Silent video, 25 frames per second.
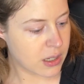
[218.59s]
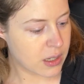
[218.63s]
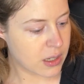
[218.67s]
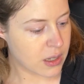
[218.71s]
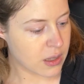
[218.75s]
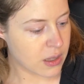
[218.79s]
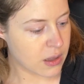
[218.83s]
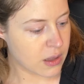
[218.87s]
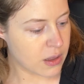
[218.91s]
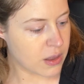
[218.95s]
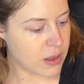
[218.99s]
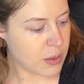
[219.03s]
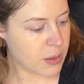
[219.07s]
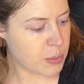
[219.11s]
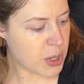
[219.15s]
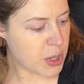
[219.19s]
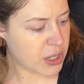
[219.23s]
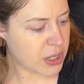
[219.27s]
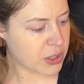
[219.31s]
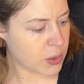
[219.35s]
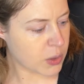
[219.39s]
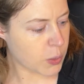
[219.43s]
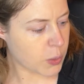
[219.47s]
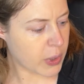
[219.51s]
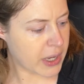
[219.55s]
the
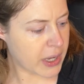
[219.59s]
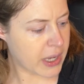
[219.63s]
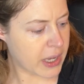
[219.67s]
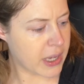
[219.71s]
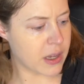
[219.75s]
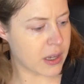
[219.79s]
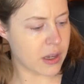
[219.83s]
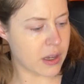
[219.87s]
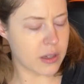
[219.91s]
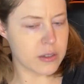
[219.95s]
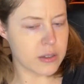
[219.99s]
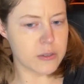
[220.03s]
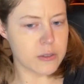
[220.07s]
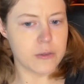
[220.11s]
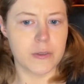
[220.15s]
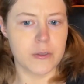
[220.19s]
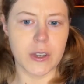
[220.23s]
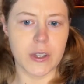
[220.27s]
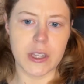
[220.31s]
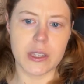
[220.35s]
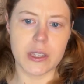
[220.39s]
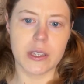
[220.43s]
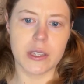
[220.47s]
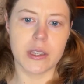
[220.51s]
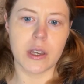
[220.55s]
better way of
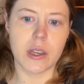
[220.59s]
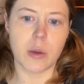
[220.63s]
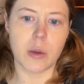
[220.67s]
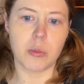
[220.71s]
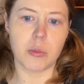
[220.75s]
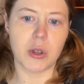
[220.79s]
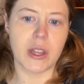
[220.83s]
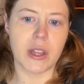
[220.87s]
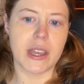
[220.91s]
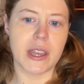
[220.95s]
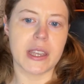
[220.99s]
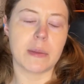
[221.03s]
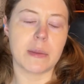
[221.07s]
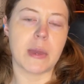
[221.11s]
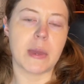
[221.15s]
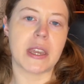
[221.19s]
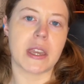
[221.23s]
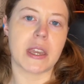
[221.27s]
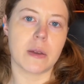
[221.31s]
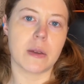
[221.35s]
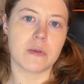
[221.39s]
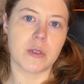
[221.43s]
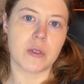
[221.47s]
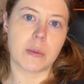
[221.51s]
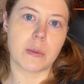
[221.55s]
applying
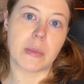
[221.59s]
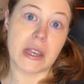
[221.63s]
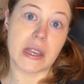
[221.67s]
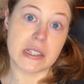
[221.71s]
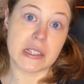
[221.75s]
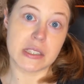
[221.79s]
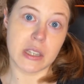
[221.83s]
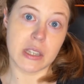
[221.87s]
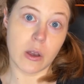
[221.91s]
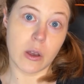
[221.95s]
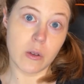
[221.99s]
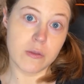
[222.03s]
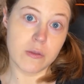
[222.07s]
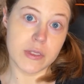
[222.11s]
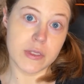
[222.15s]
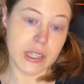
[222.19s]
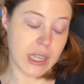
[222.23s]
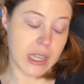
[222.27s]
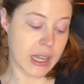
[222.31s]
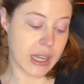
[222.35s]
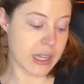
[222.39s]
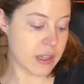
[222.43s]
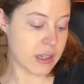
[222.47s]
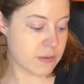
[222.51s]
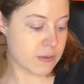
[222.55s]
makeup for myself that
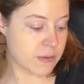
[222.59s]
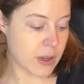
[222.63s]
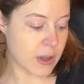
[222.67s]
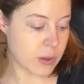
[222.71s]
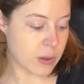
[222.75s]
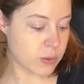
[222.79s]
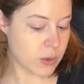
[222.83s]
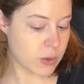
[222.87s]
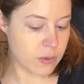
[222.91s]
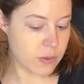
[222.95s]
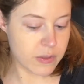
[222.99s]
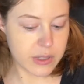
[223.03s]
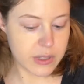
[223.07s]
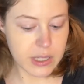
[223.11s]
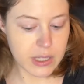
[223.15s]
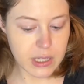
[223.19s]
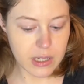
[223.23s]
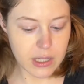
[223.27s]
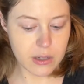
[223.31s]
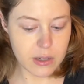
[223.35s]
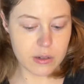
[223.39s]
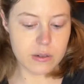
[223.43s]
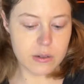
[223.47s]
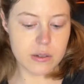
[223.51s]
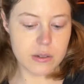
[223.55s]
I have found over the
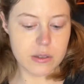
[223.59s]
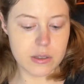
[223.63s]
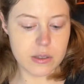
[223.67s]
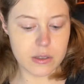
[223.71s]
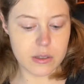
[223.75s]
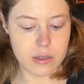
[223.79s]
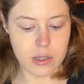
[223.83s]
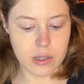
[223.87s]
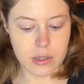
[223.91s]
years.